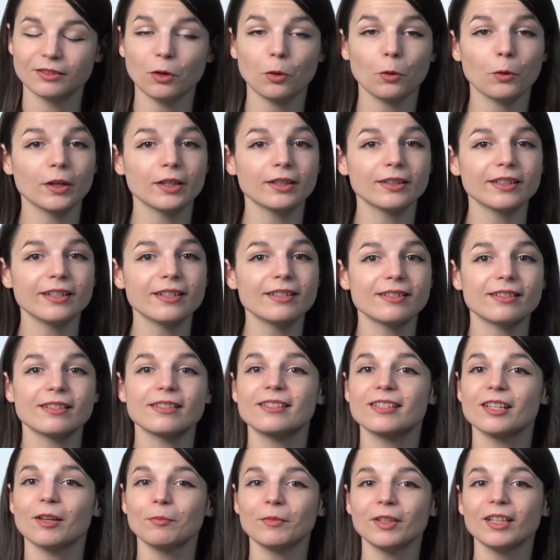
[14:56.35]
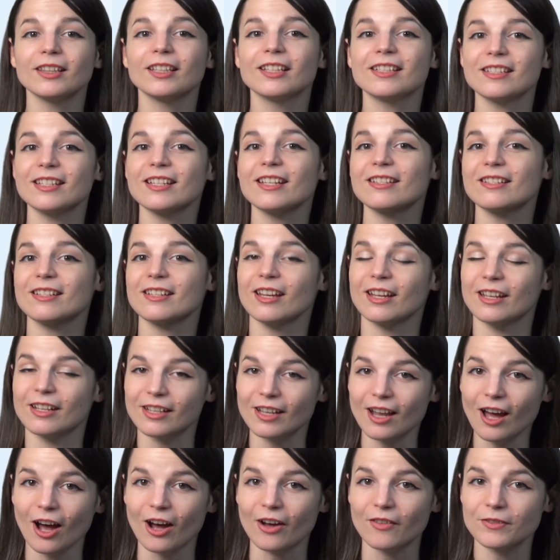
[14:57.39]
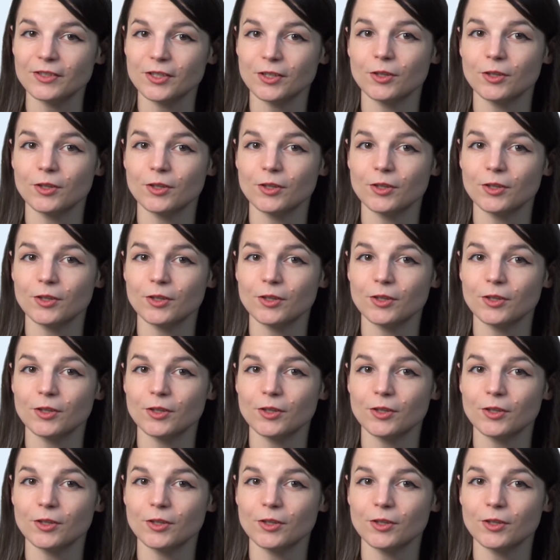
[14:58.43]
or at least something that's easy enough